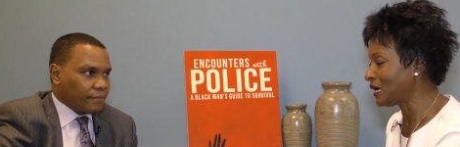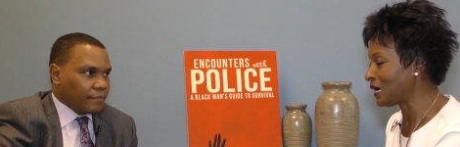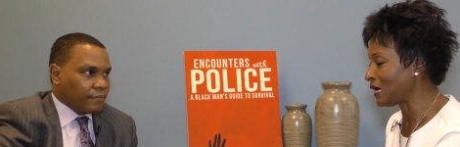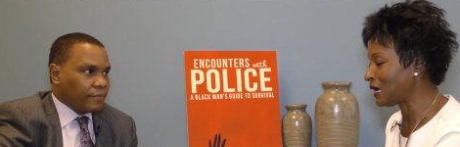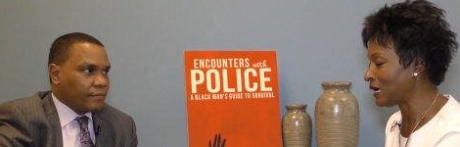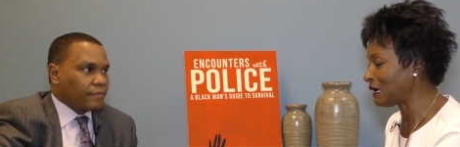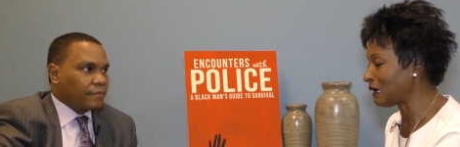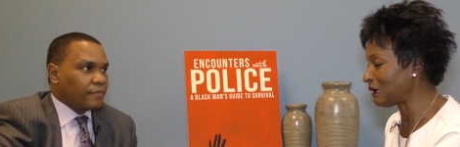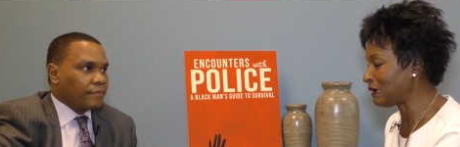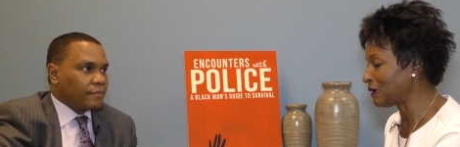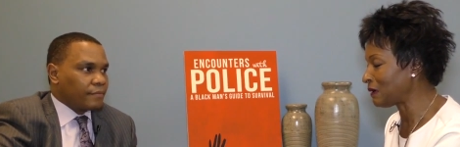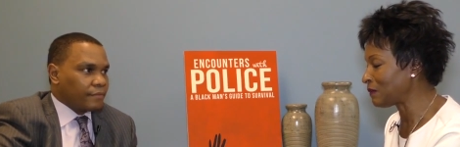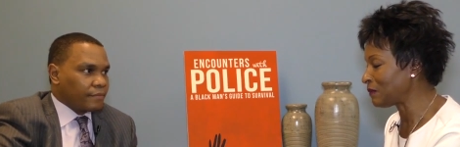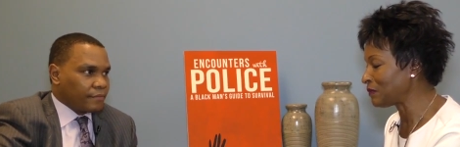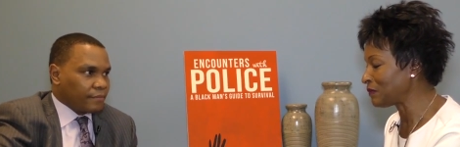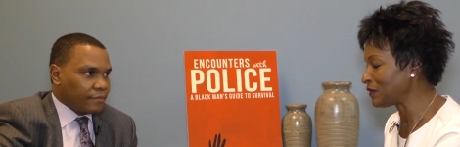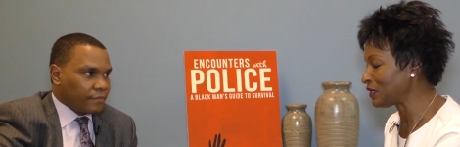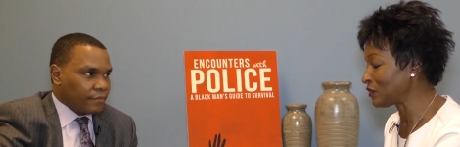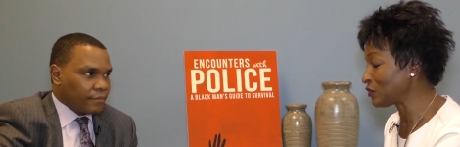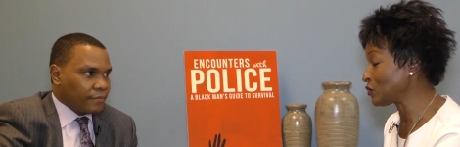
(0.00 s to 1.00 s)
Speaker 1: um,
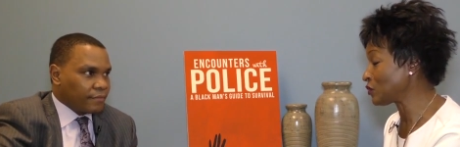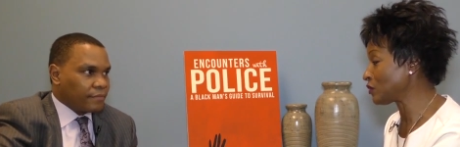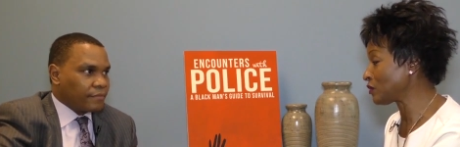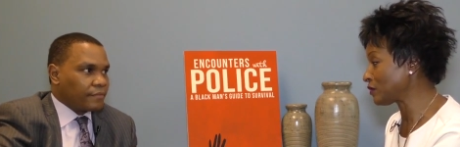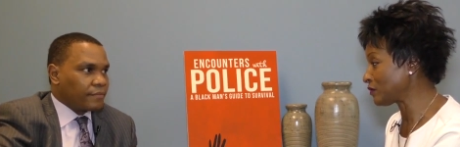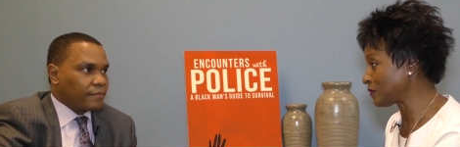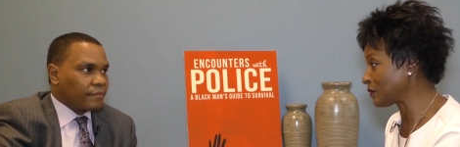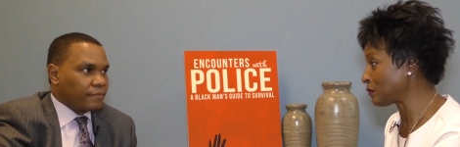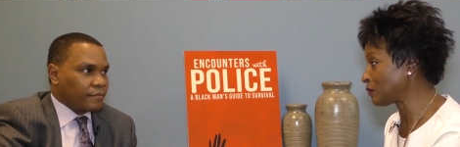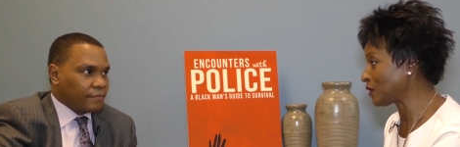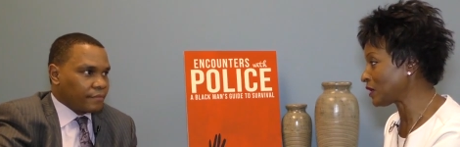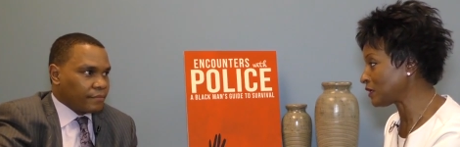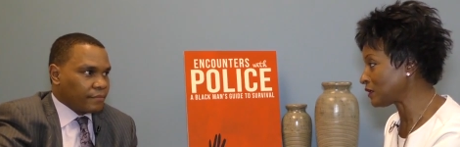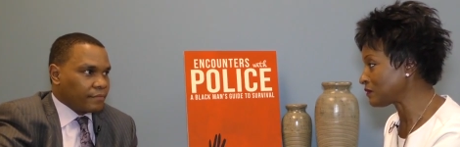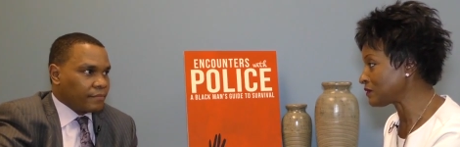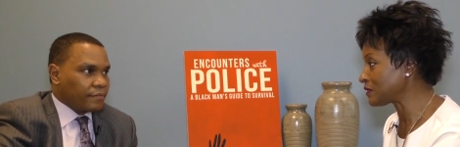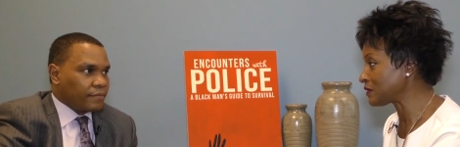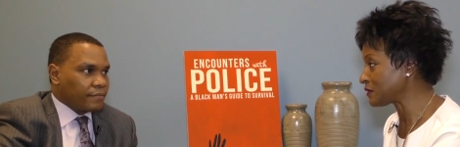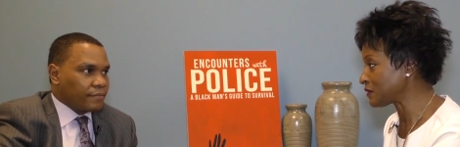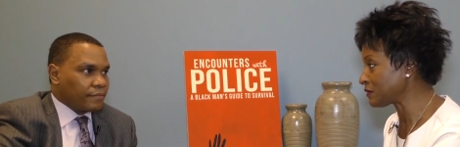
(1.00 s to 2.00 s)
that you'd heard from
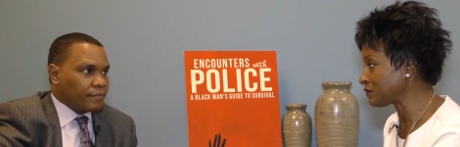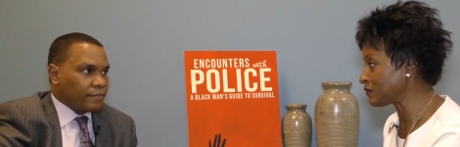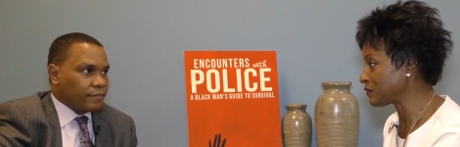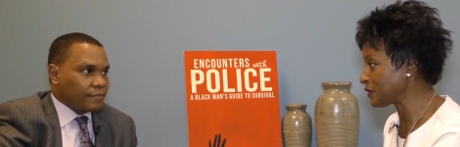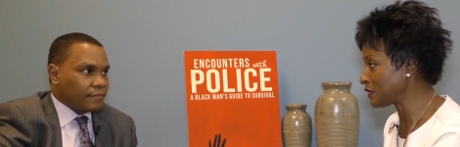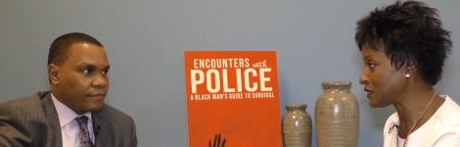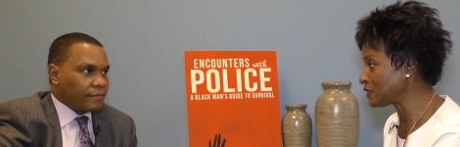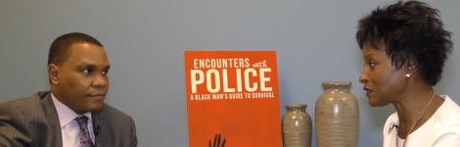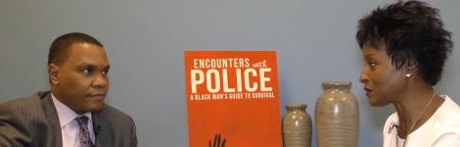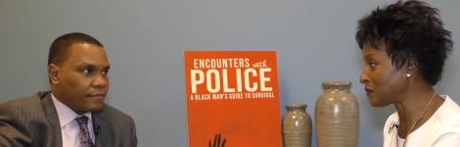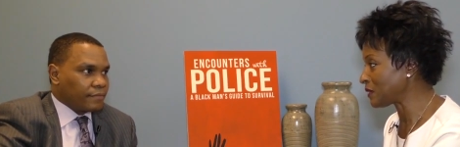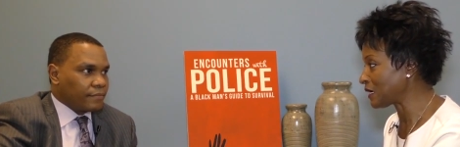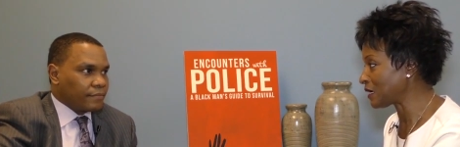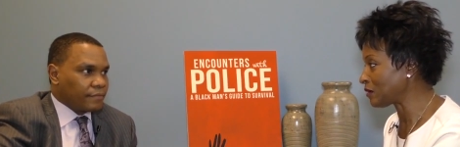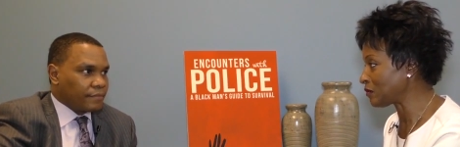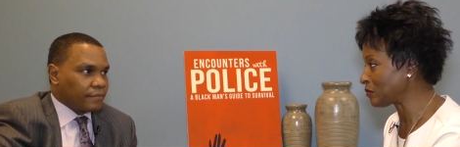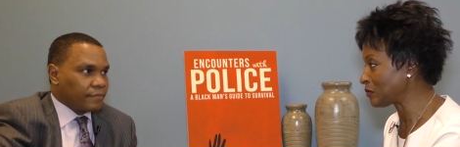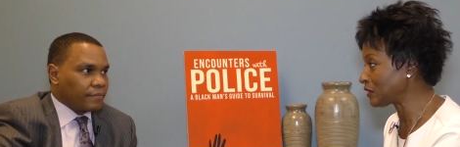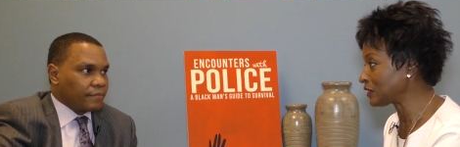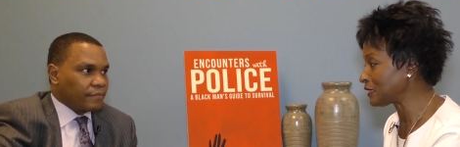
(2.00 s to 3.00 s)
relatives and friends
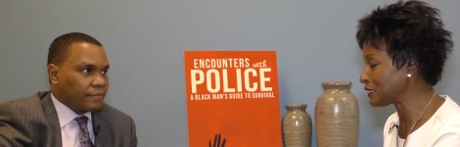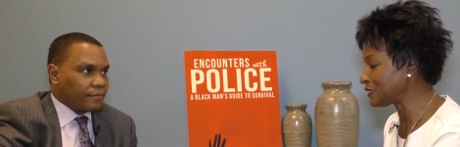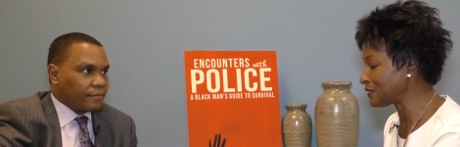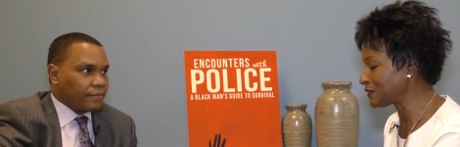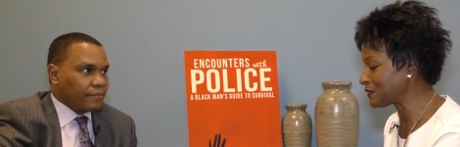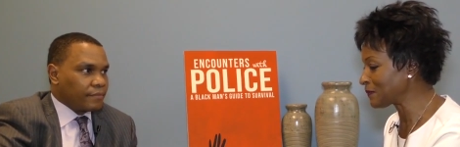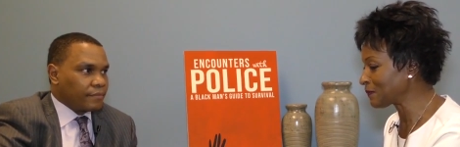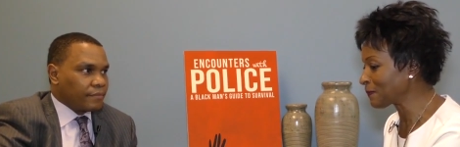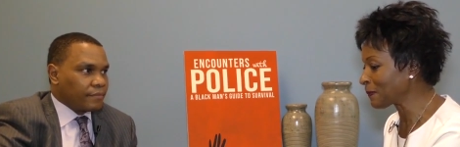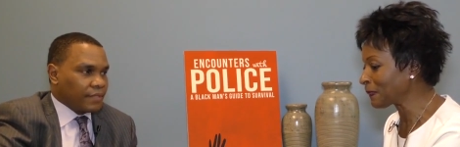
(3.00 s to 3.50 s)
about police.